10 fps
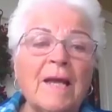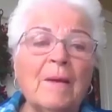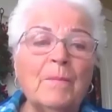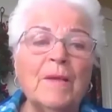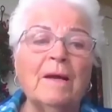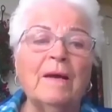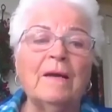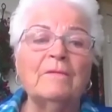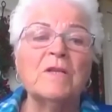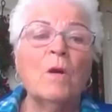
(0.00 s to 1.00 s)
and happy
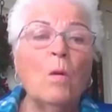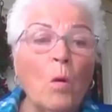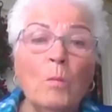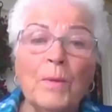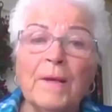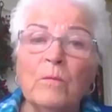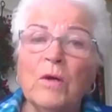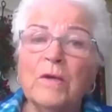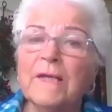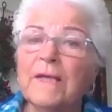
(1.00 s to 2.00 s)
lives. Albeit
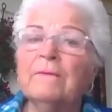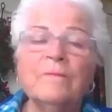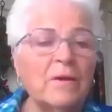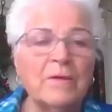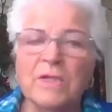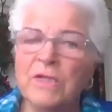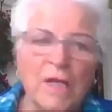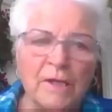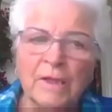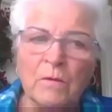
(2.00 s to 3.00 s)
working, there is
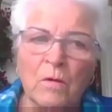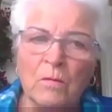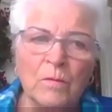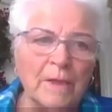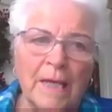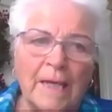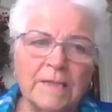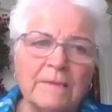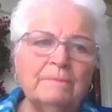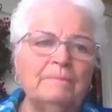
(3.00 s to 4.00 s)
nothing wrong with
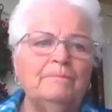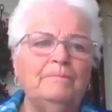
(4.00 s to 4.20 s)
that.